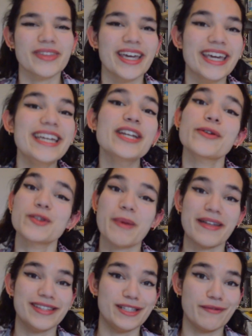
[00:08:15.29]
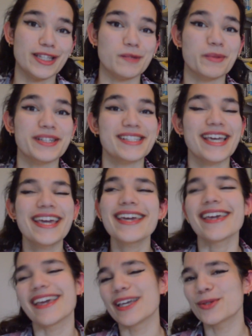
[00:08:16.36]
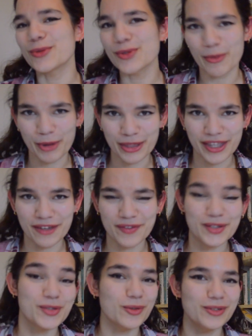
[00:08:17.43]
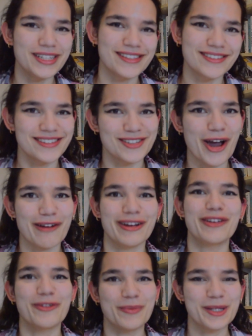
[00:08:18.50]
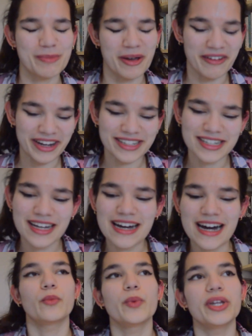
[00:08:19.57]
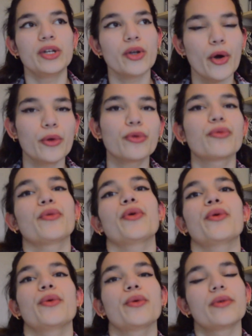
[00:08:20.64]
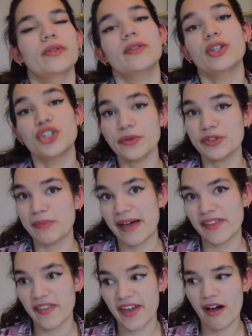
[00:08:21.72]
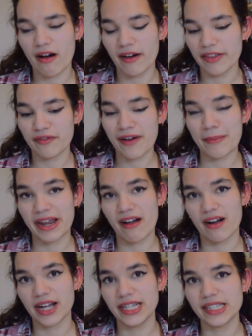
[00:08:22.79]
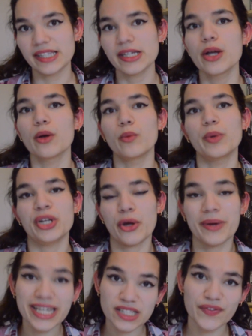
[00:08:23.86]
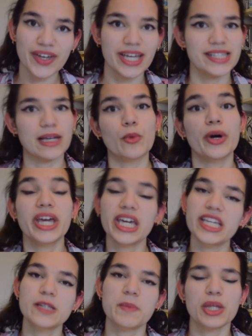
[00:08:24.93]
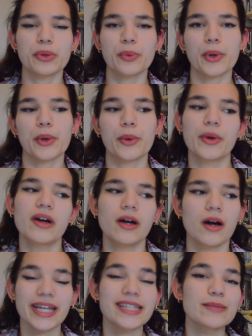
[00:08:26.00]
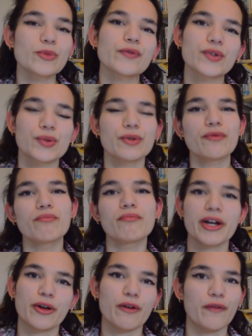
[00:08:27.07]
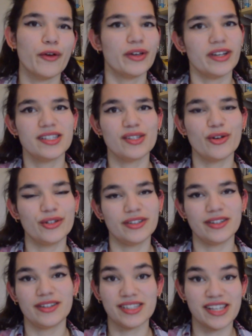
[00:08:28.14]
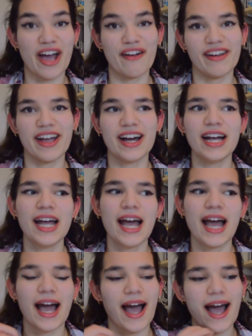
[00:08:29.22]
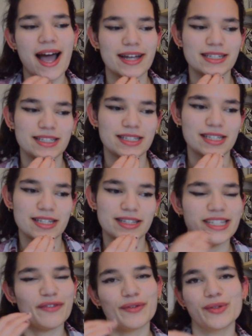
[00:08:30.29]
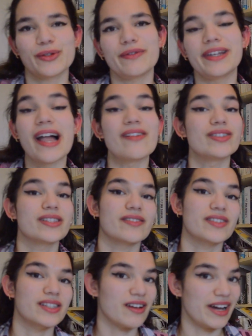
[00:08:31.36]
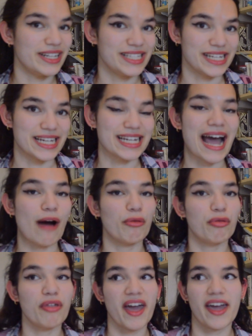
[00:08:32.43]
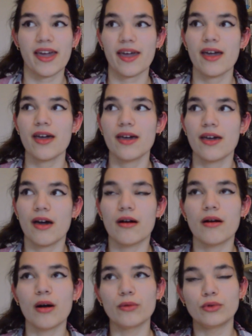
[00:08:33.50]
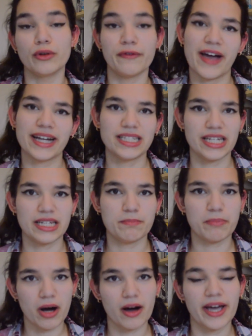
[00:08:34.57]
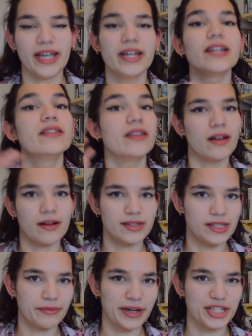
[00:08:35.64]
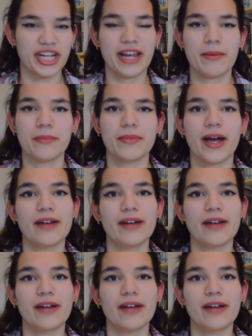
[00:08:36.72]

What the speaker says: He knows about these events because he is also a book thief. He stole Liesel's diary from this period. We know through the Jewish man that the family hides, we know his fears and what he's been through. It's more of a sort of micro focus on this area and the different sort of levels of society and how they are all affected by the Nazi regime.